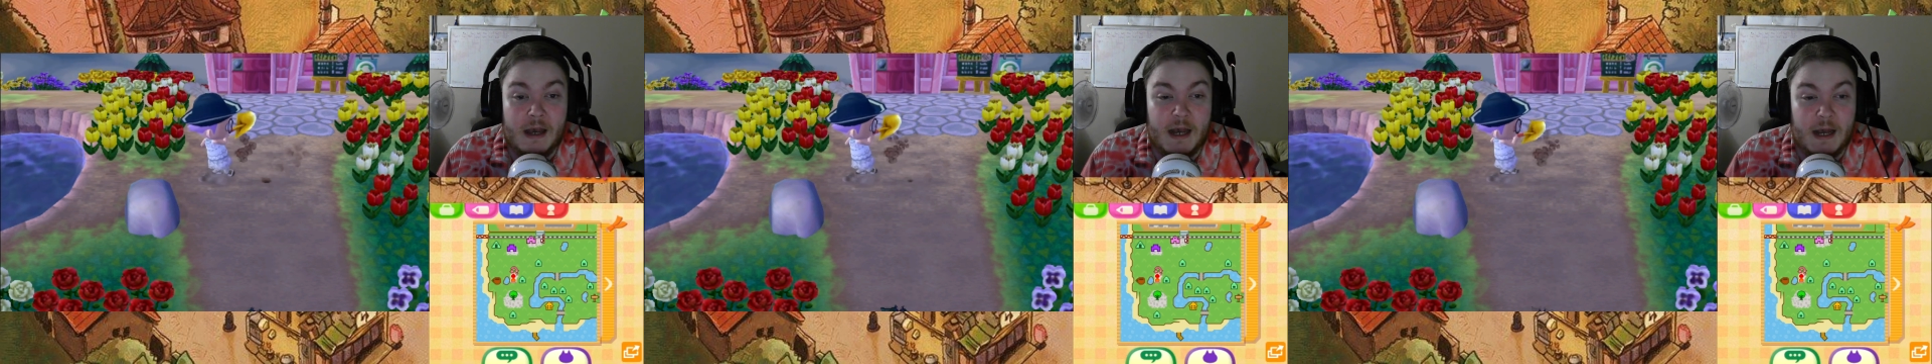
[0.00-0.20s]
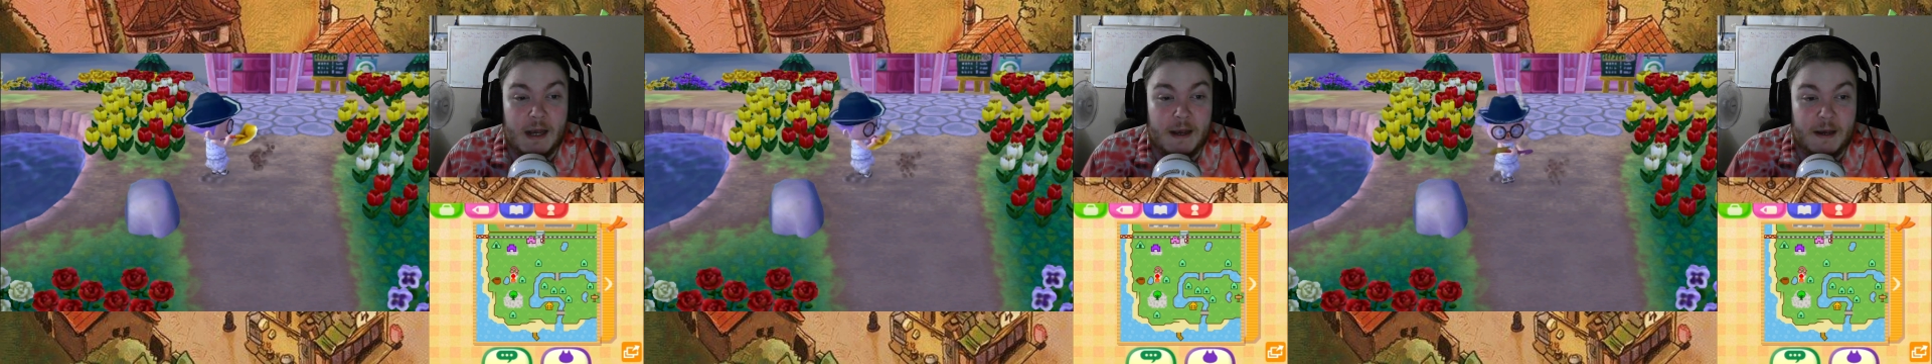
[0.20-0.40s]

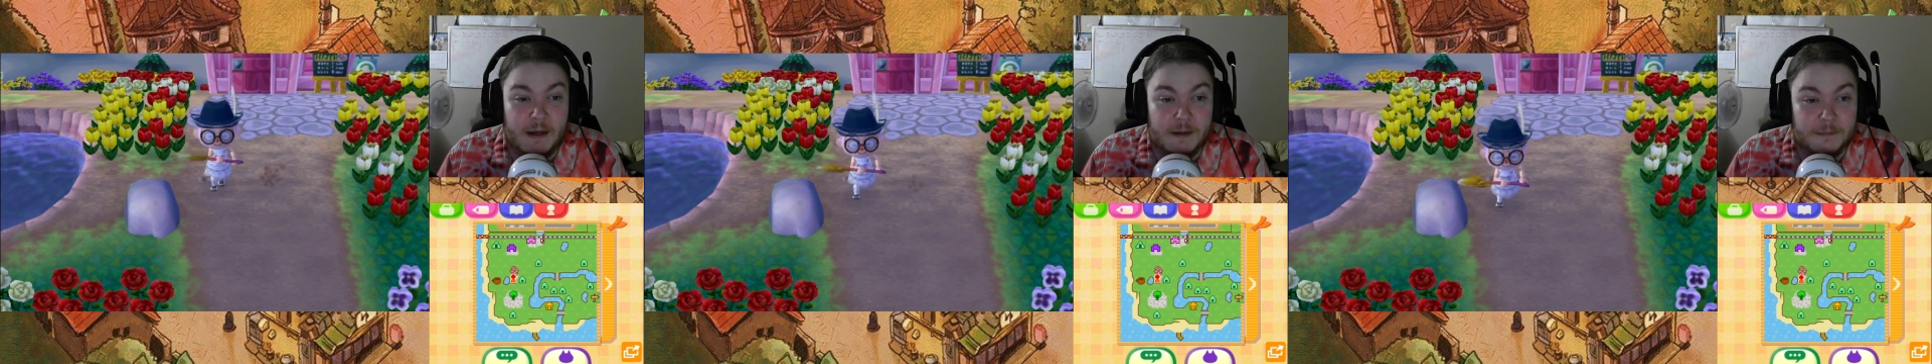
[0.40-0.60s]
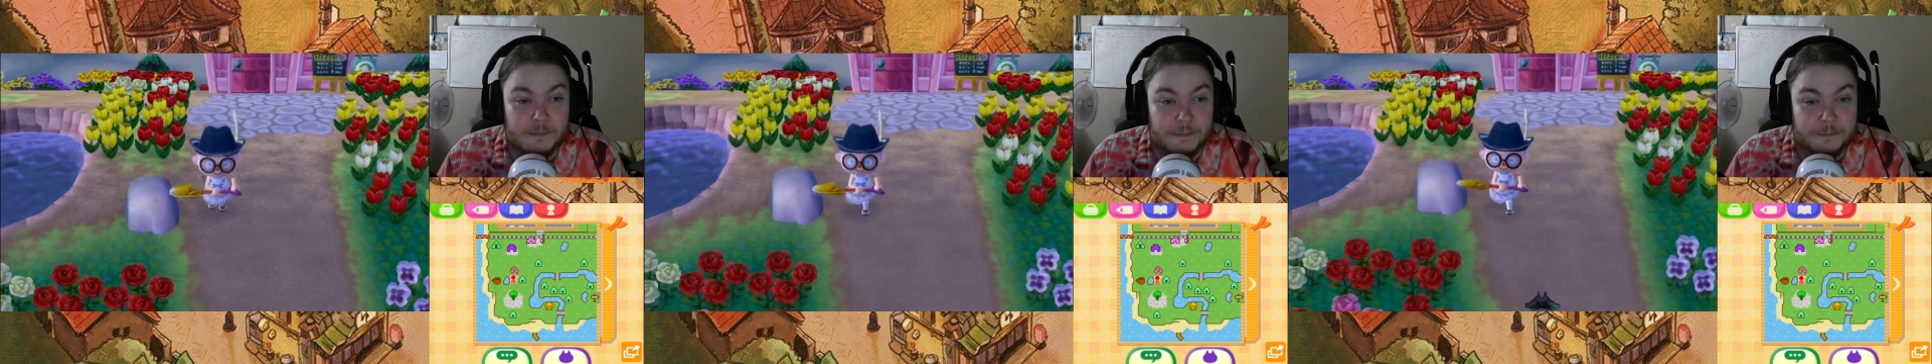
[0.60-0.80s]

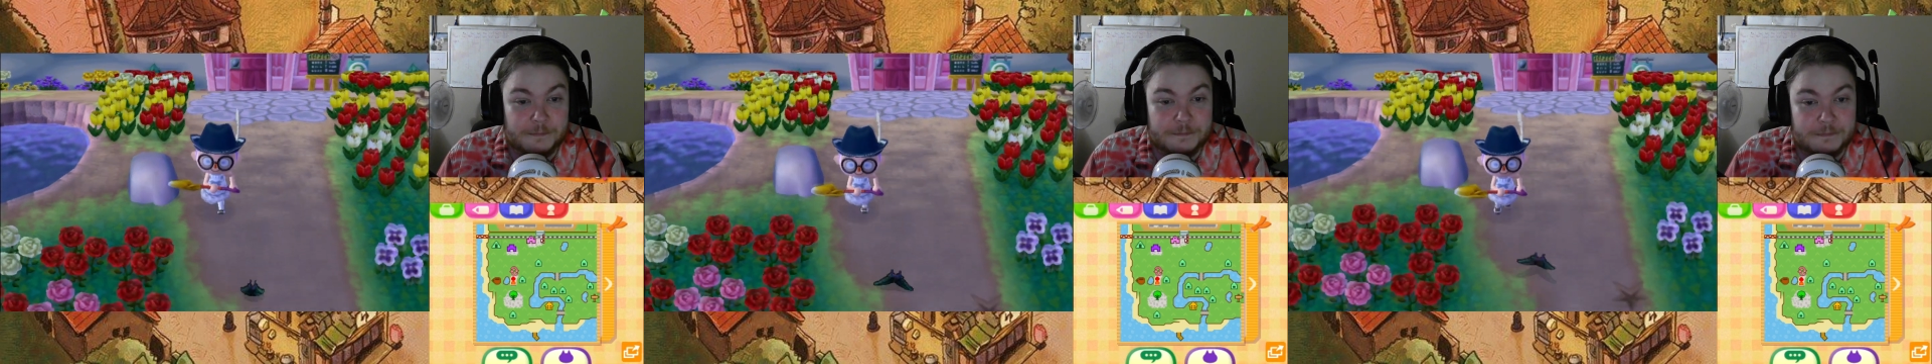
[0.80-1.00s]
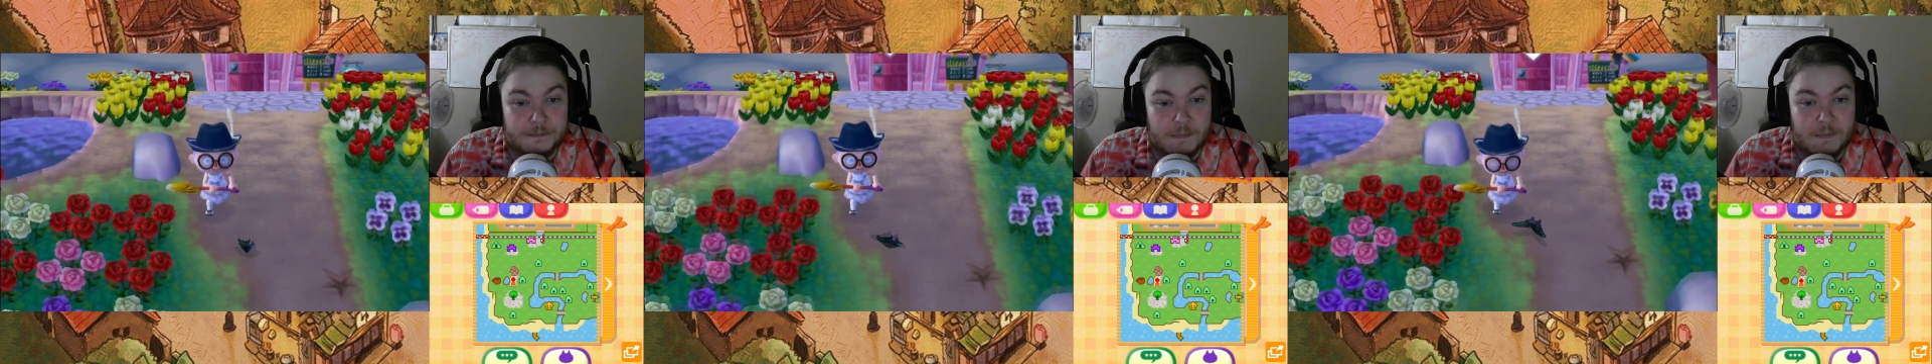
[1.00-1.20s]
I
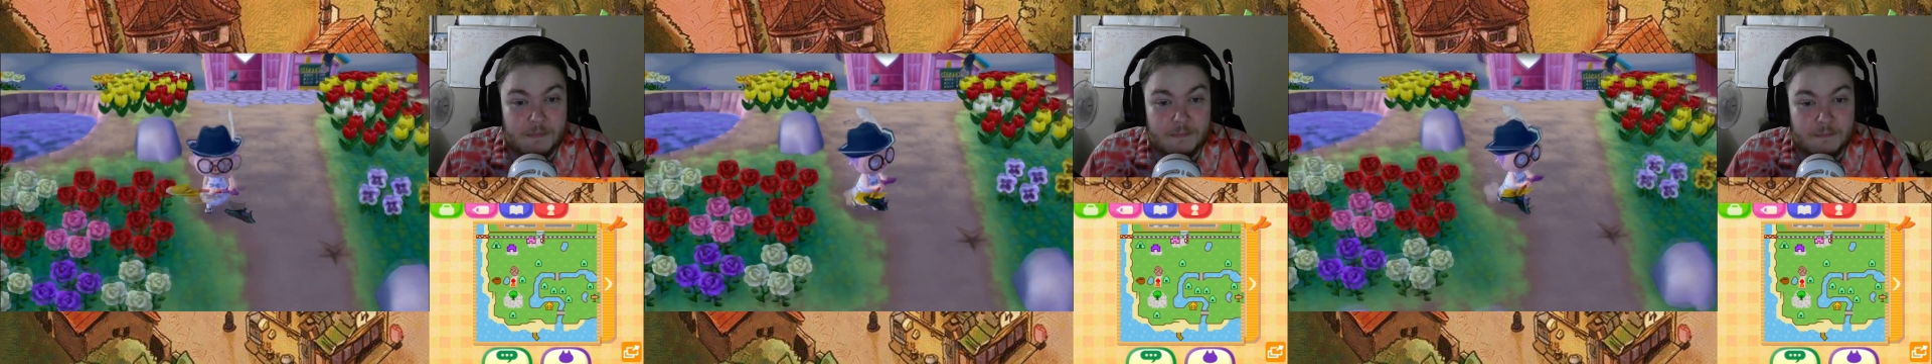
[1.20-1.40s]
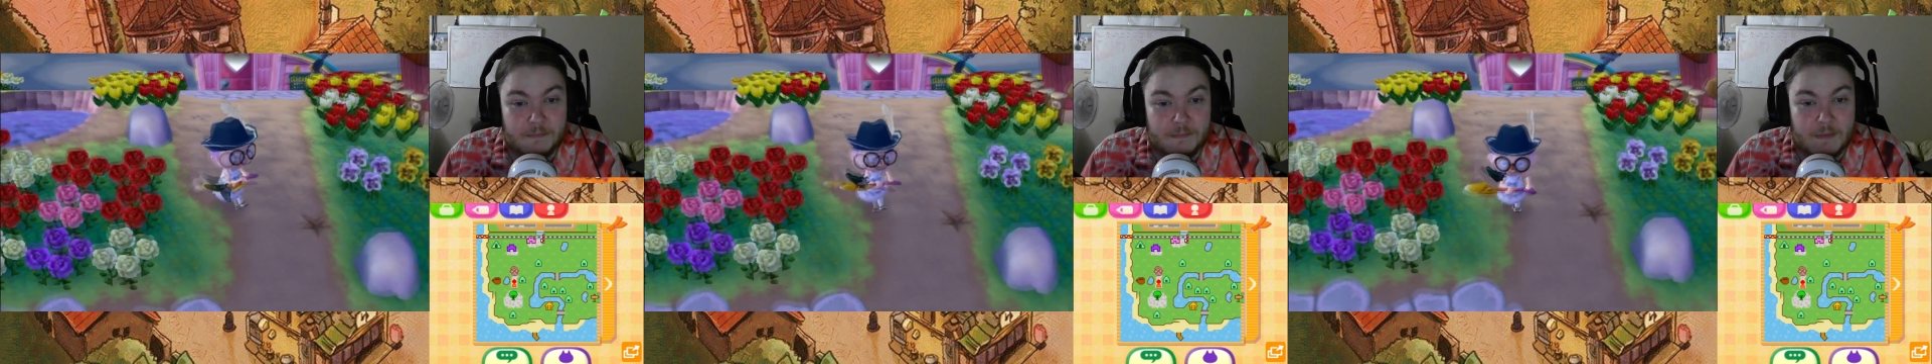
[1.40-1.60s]

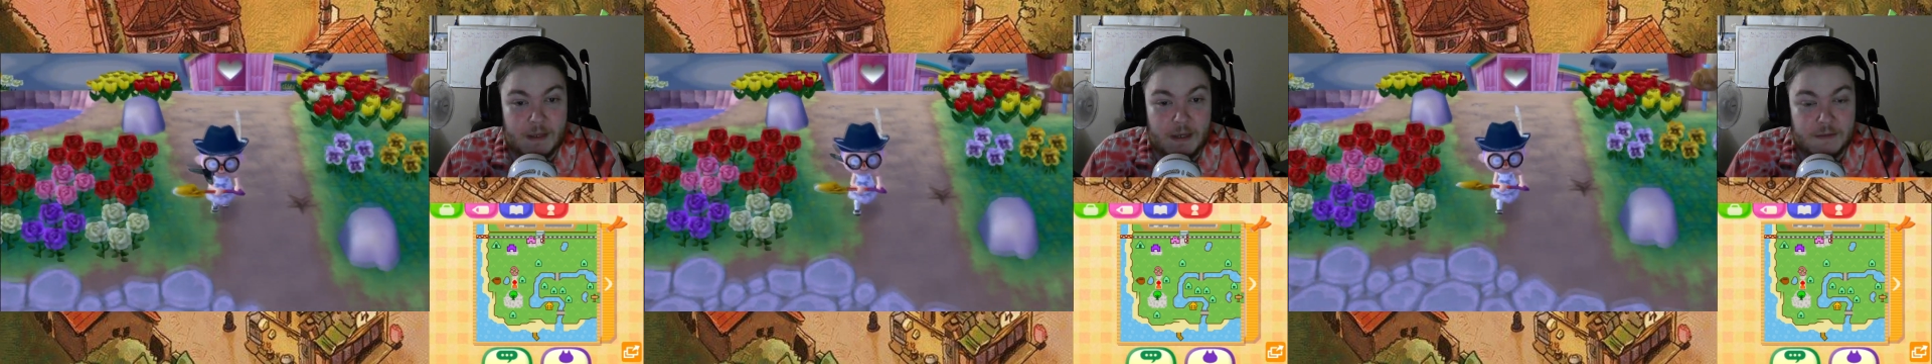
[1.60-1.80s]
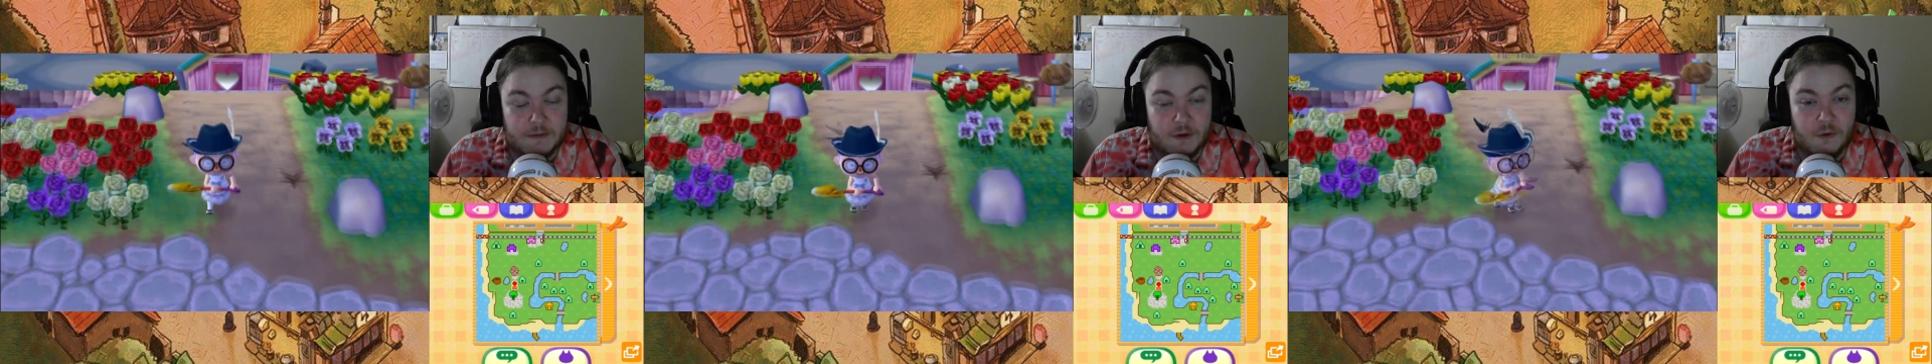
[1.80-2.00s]

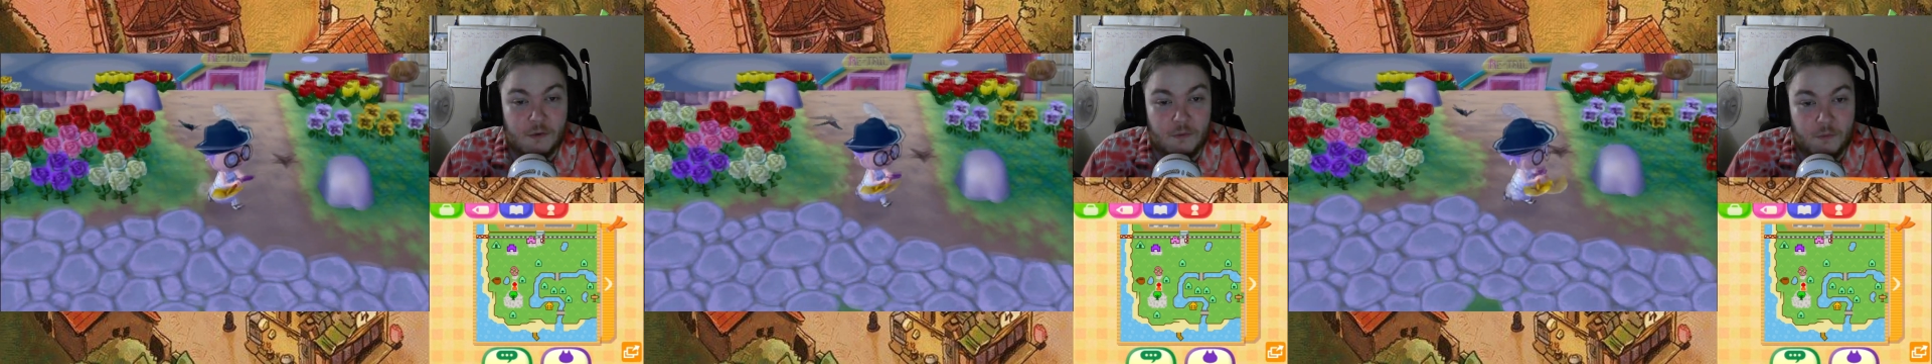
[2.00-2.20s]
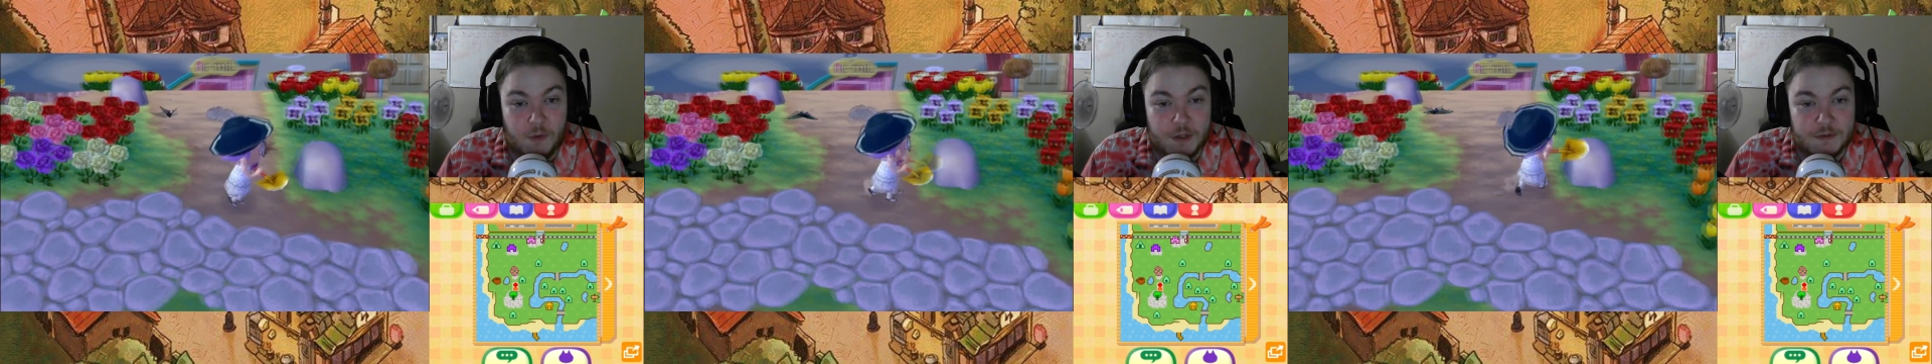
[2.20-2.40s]

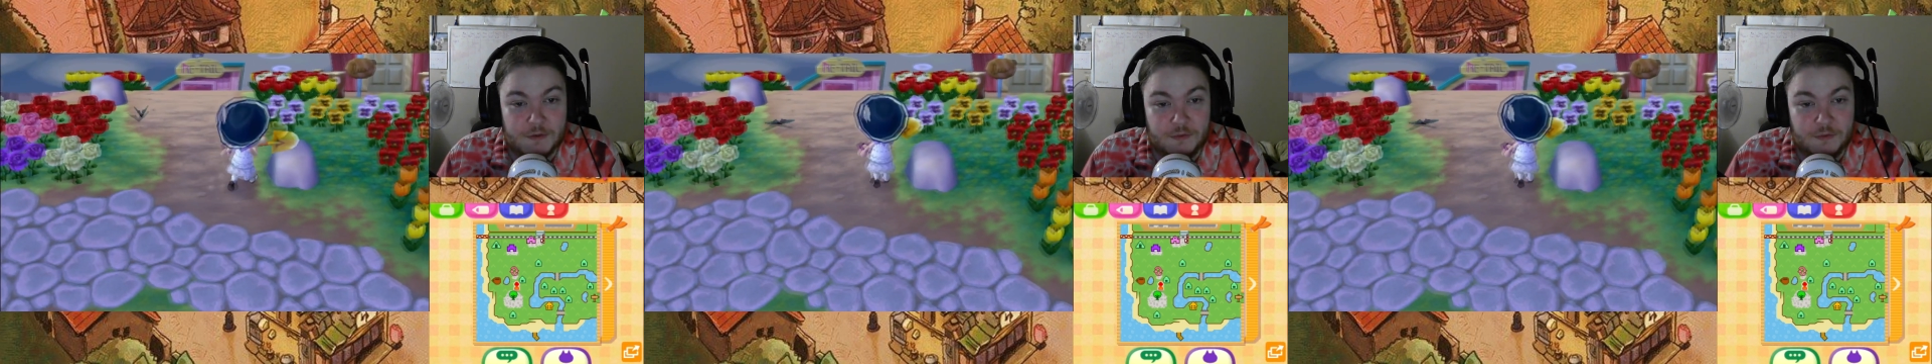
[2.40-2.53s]
don't want